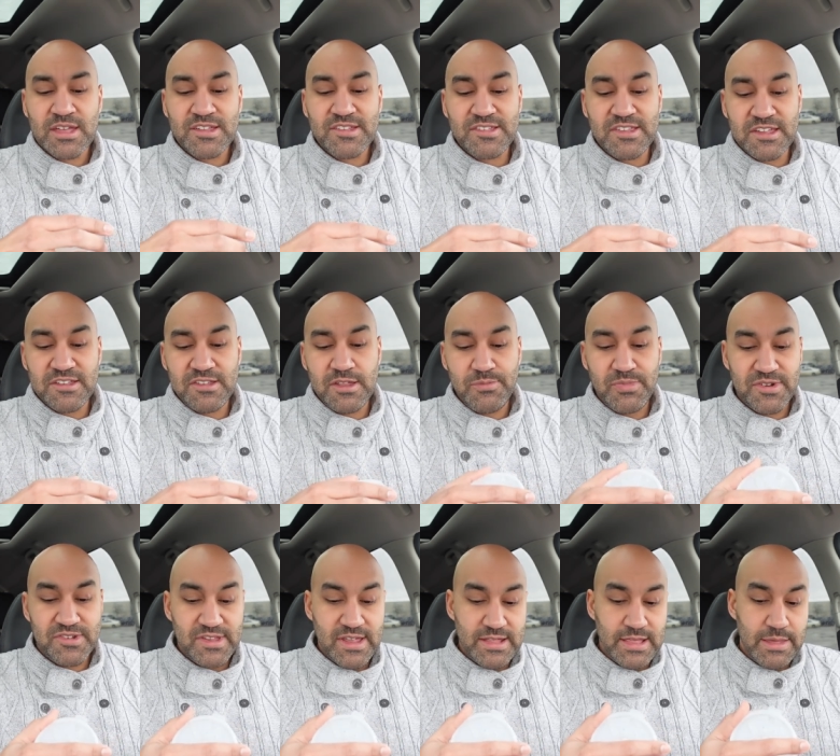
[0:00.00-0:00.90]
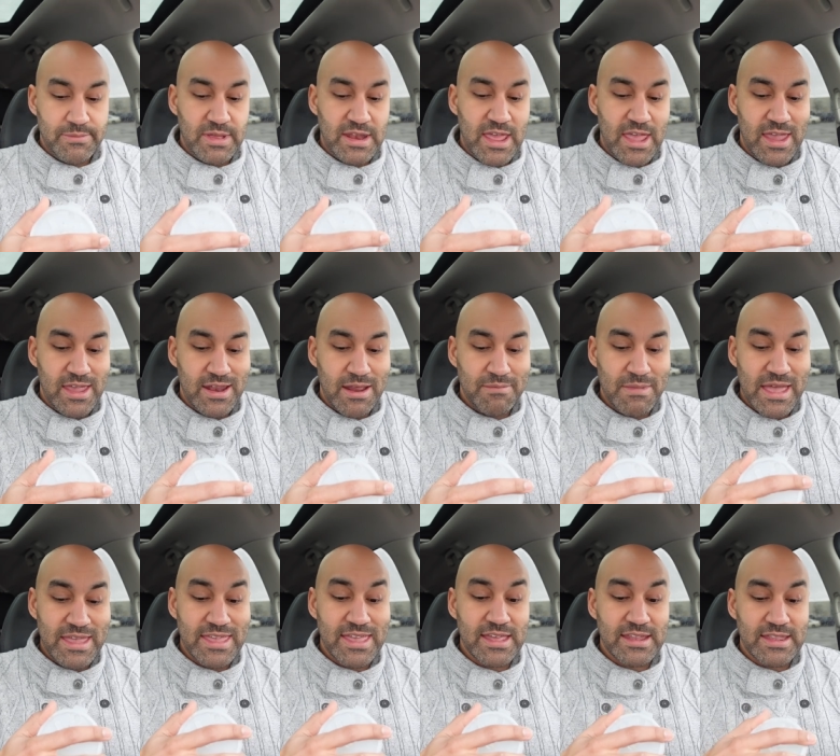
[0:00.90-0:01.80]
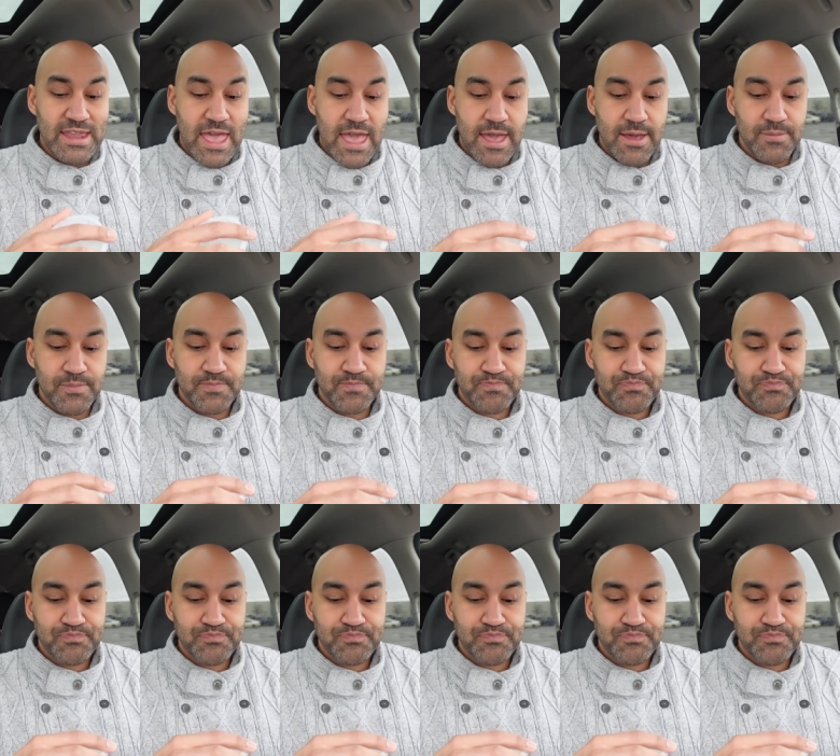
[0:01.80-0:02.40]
60% lemonade. I'm not getting that.